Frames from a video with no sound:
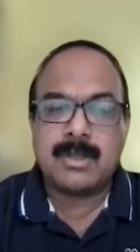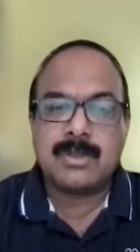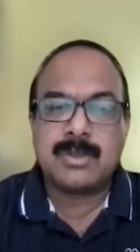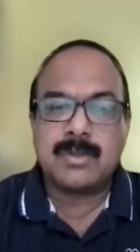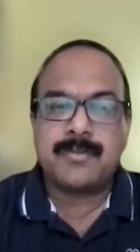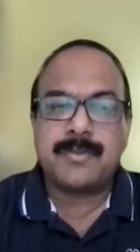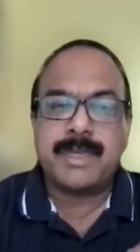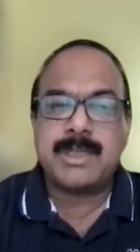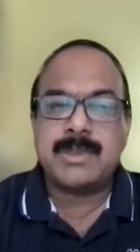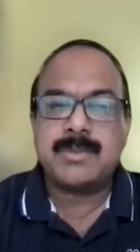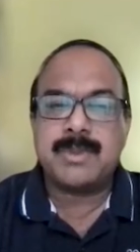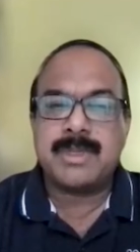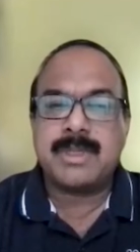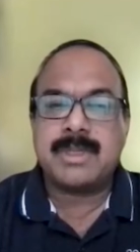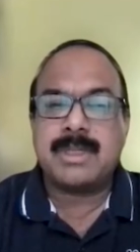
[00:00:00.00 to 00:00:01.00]
So phase
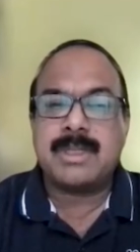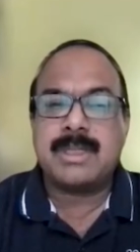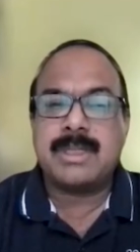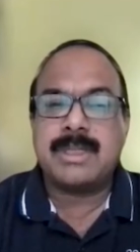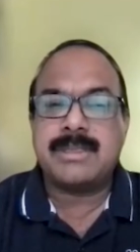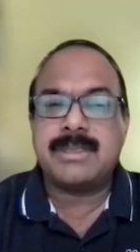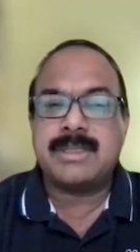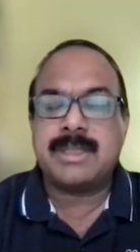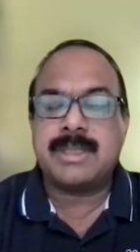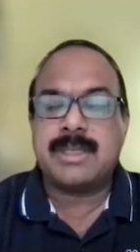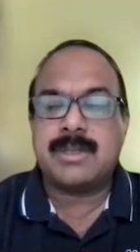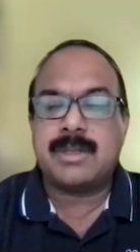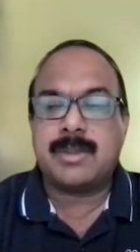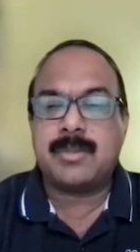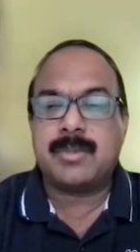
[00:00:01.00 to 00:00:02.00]
one is in uh,
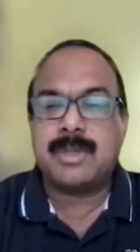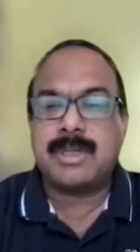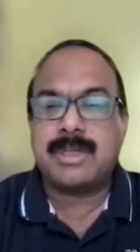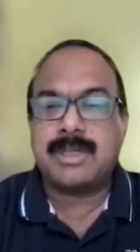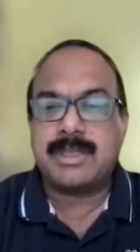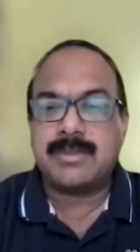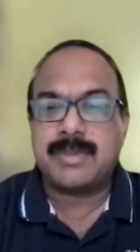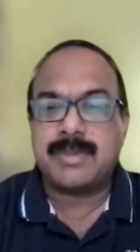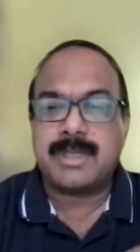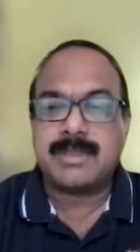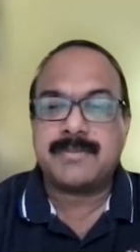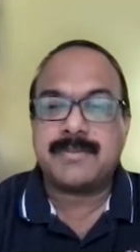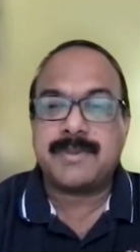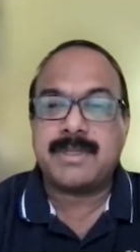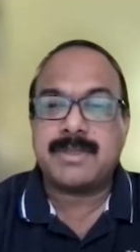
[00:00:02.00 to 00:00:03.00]
normal volunteers, whereas
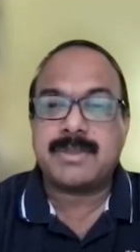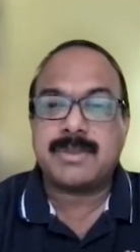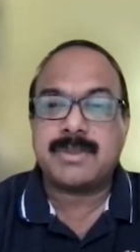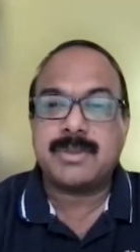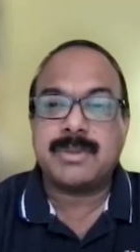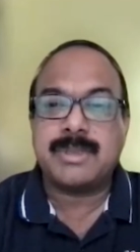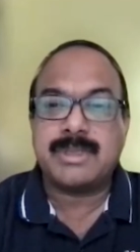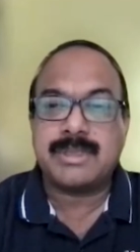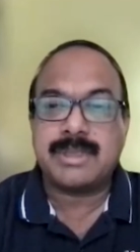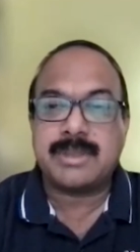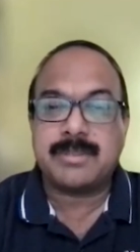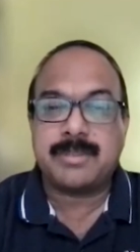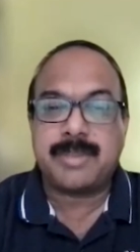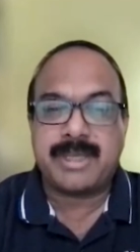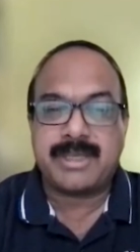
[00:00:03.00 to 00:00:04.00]
phase two is
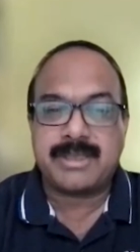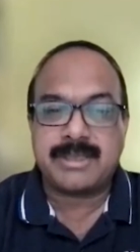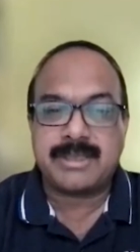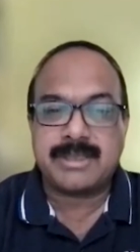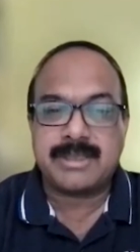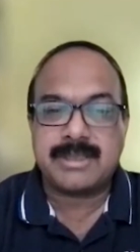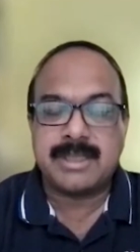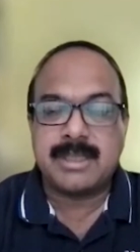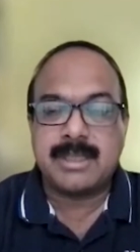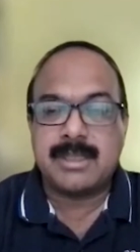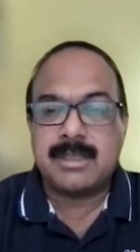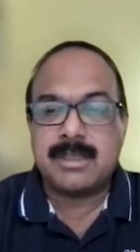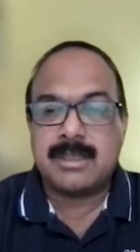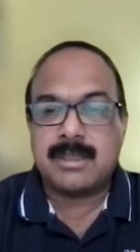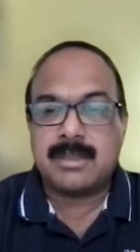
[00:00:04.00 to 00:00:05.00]
in patients,
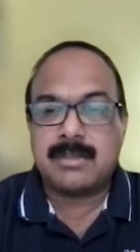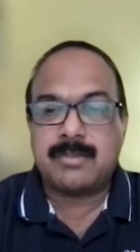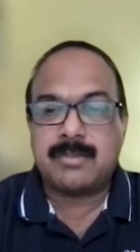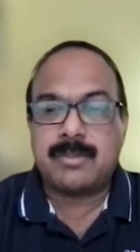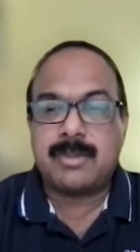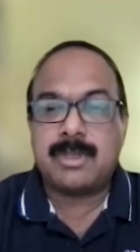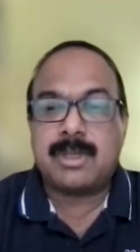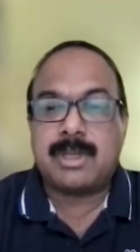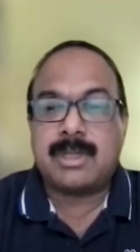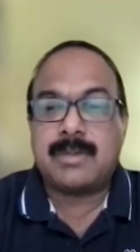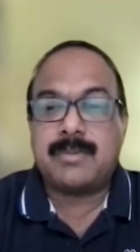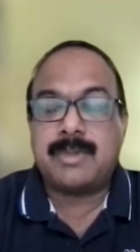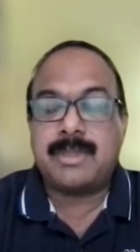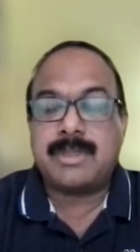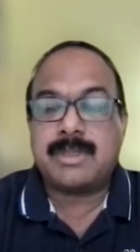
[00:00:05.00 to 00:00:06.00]
uh, under
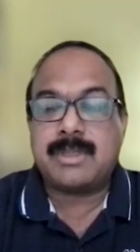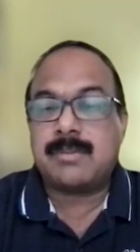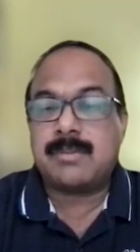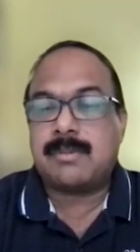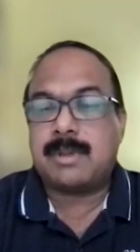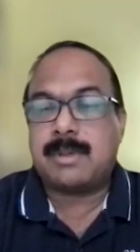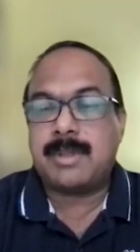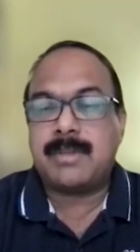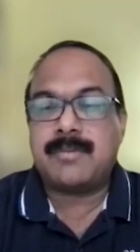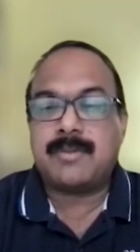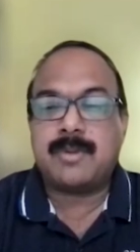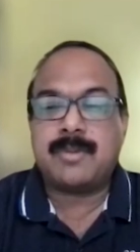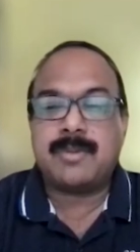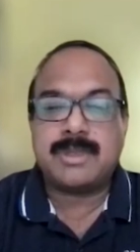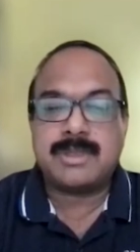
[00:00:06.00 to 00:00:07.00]
which you know I mean
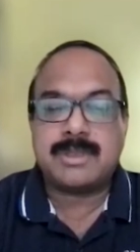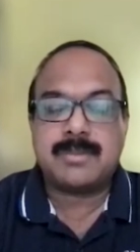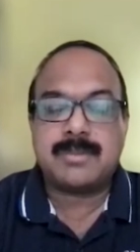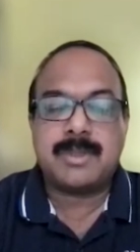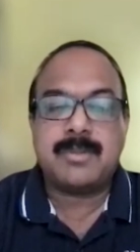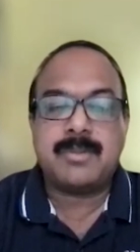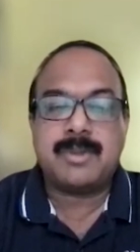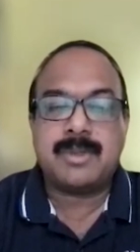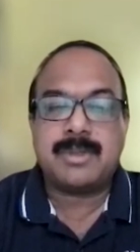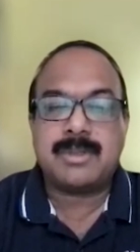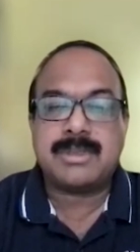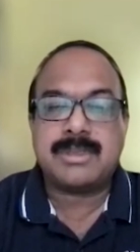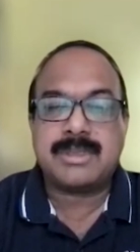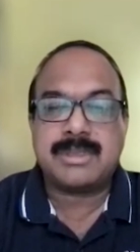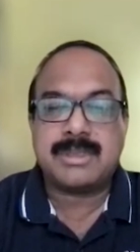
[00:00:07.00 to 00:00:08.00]
for which we want
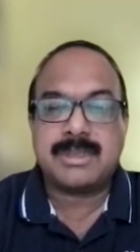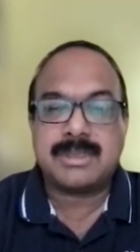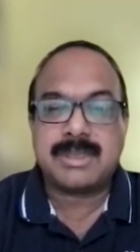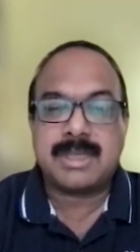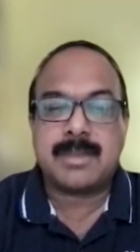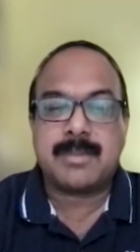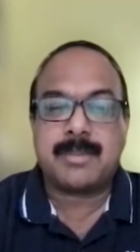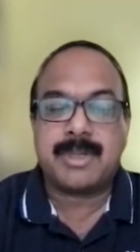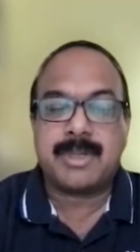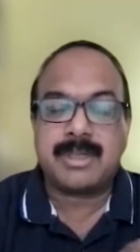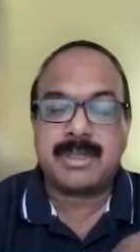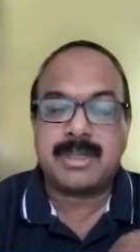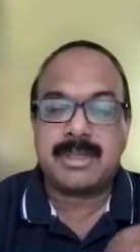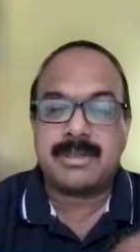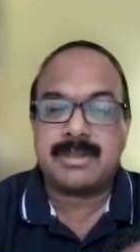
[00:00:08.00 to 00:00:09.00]
to check a
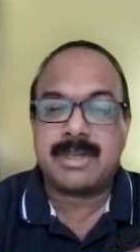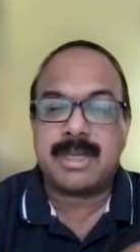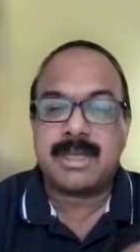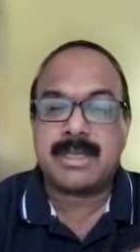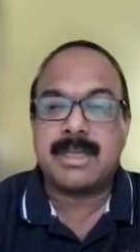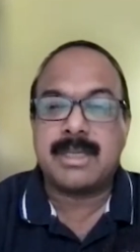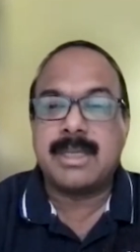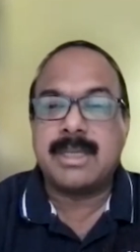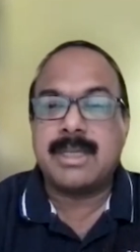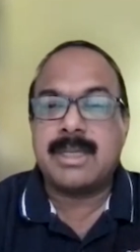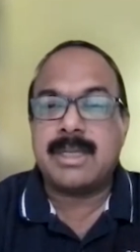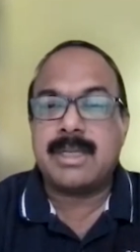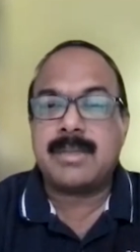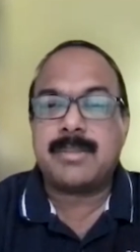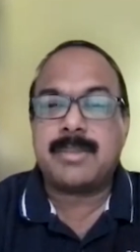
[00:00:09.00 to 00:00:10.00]
particular drug
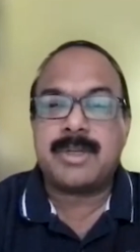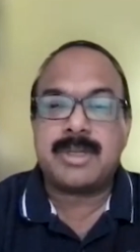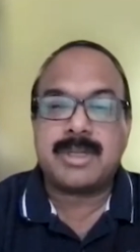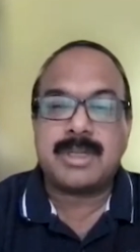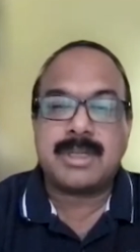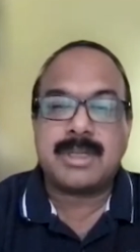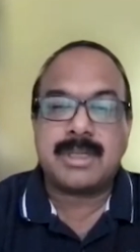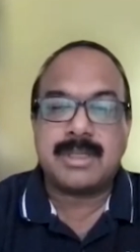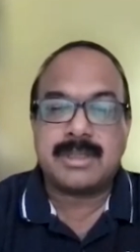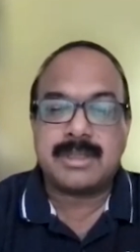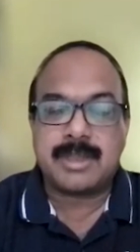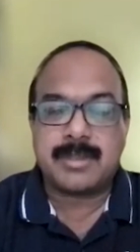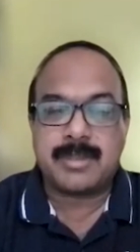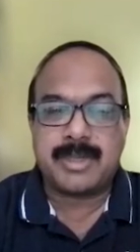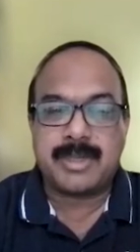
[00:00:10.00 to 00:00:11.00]
in a particular
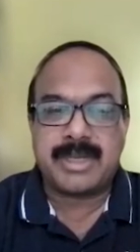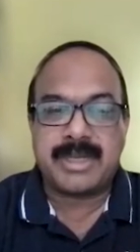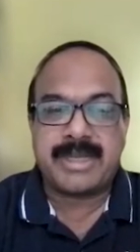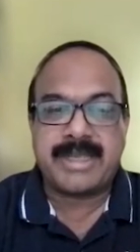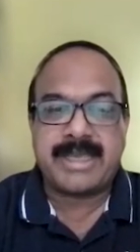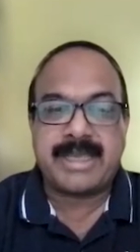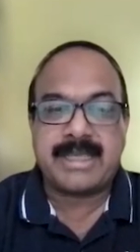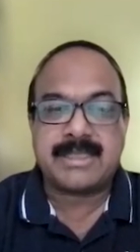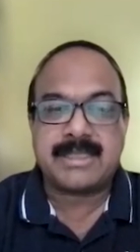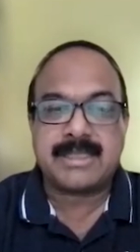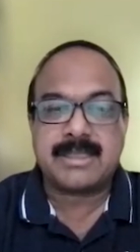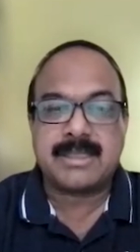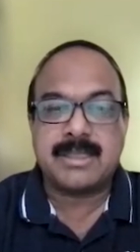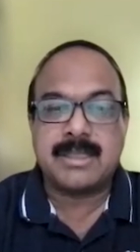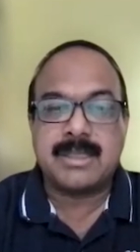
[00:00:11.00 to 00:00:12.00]
therapeutic indication.